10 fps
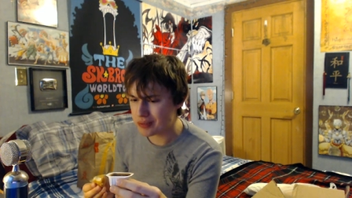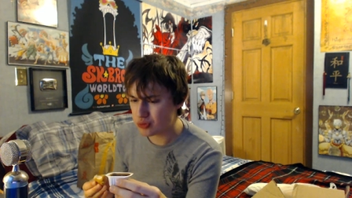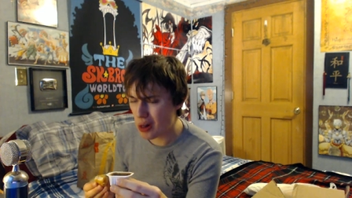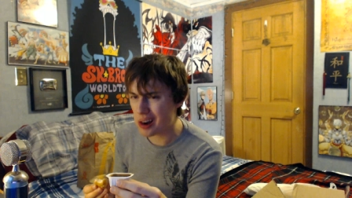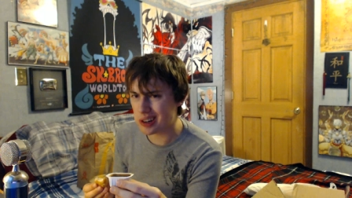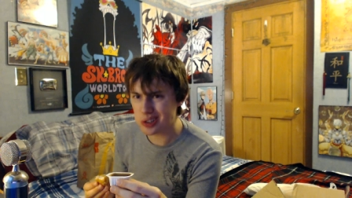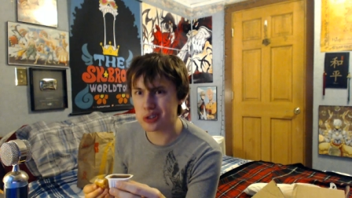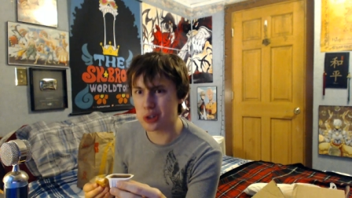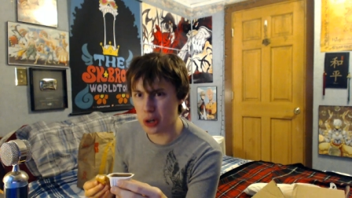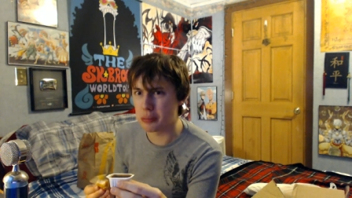Ah, this is
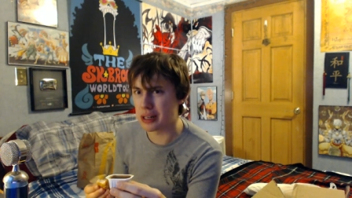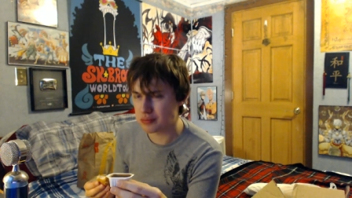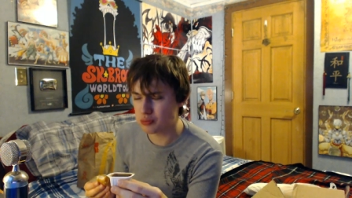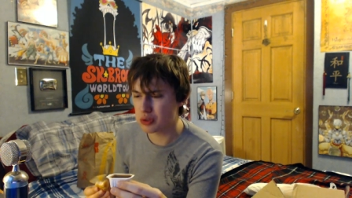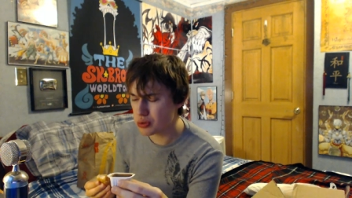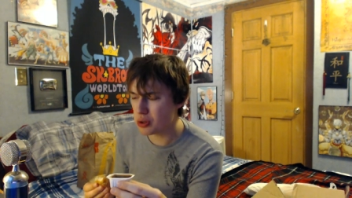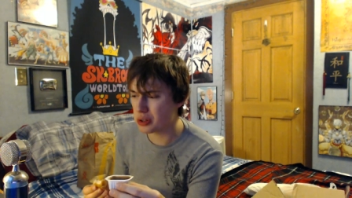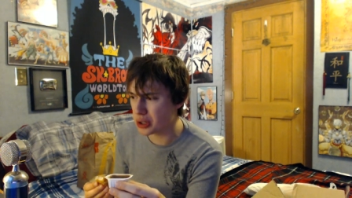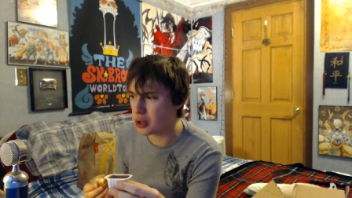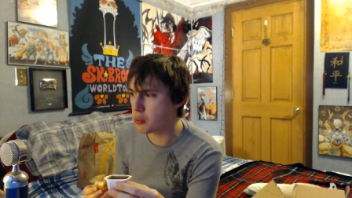good, man. This is really
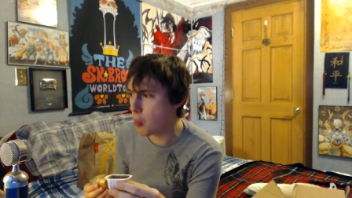good.